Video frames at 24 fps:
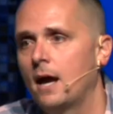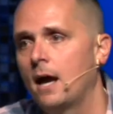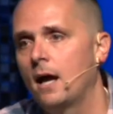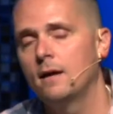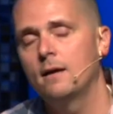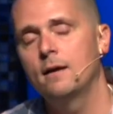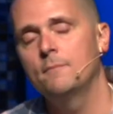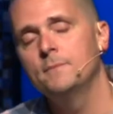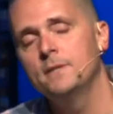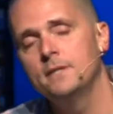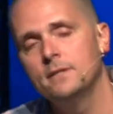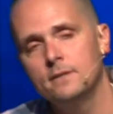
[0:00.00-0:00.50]

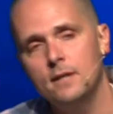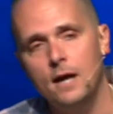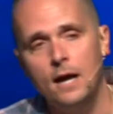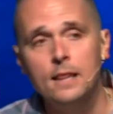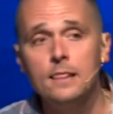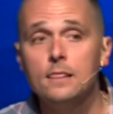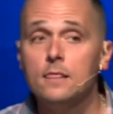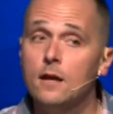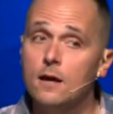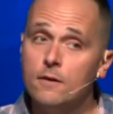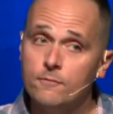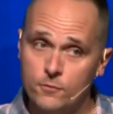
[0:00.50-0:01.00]
I mean, I
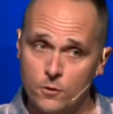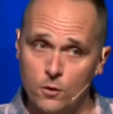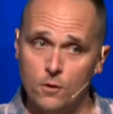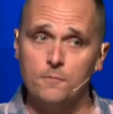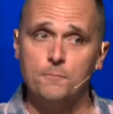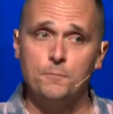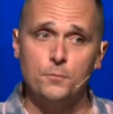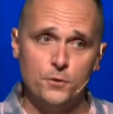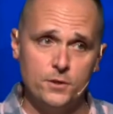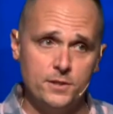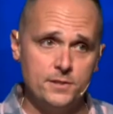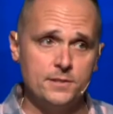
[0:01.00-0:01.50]
love Gulf
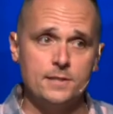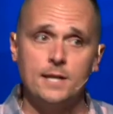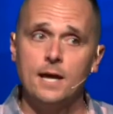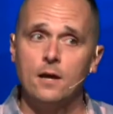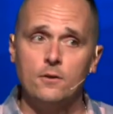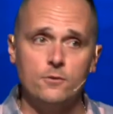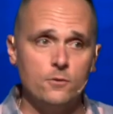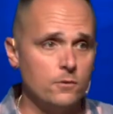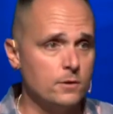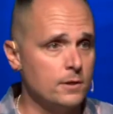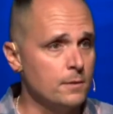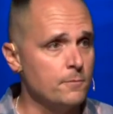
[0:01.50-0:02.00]
Breeze now,
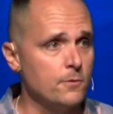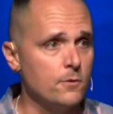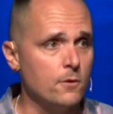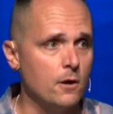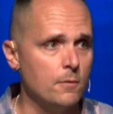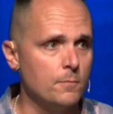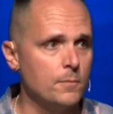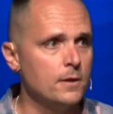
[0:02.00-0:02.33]
don't get me wrong,